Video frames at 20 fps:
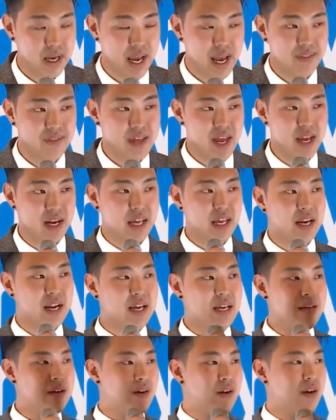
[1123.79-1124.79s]
And then in
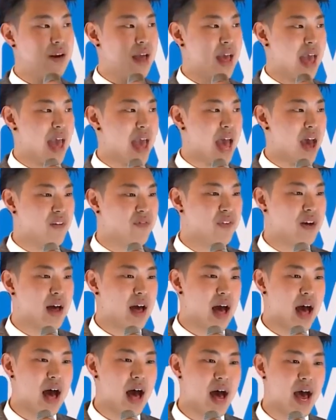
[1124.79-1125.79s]
a year and a half,
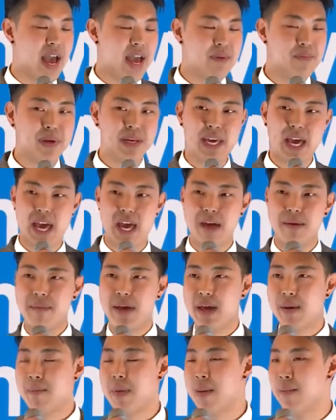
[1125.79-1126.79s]
I became
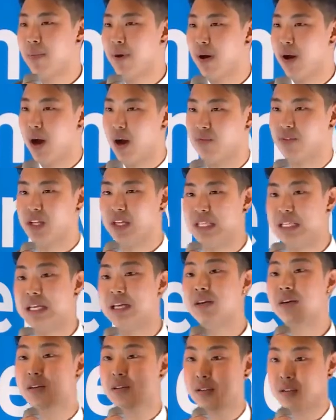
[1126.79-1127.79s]
a member of the
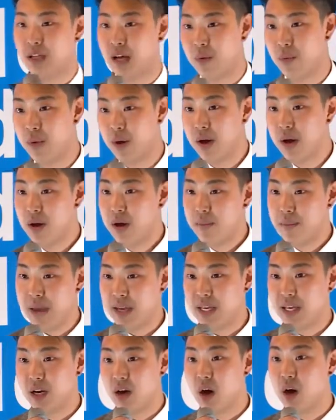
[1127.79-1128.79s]
Leaders Club,
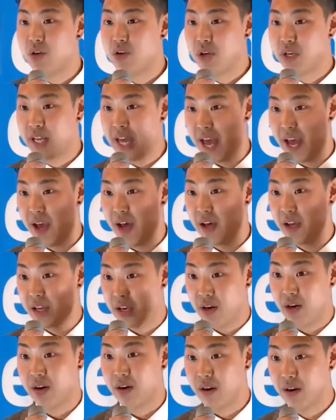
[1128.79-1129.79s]
making $100K a
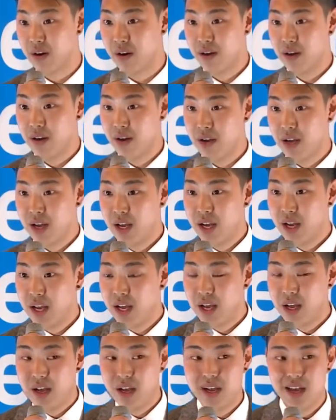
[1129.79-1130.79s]
year.
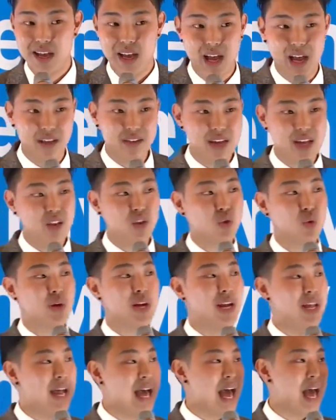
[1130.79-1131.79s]
And then
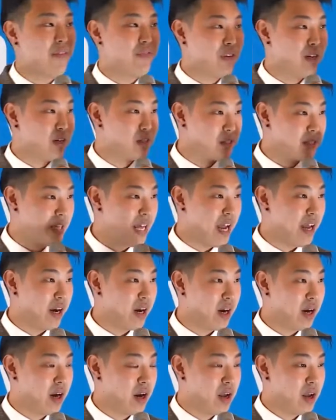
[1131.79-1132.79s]
3.5 years
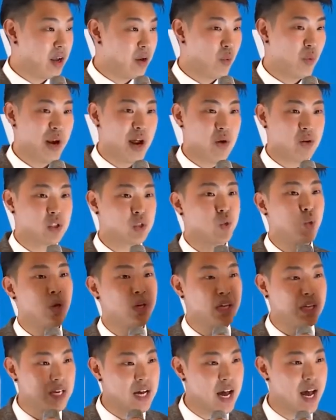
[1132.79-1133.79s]
later, when I was
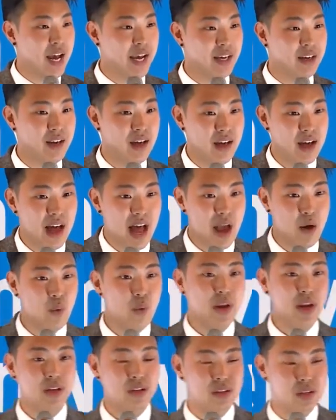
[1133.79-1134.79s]
29, I
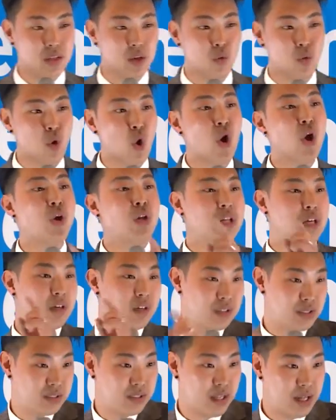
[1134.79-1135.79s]
went into the Royal
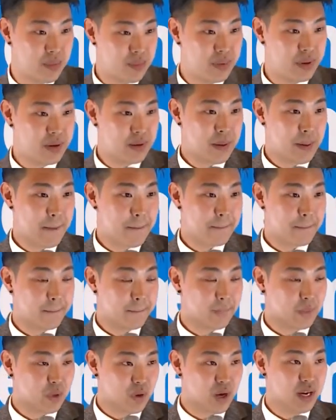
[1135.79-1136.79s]
Leaders Club,
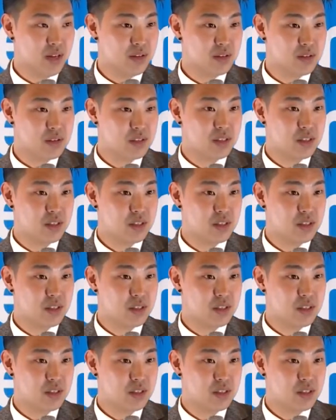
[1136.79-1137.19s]
right?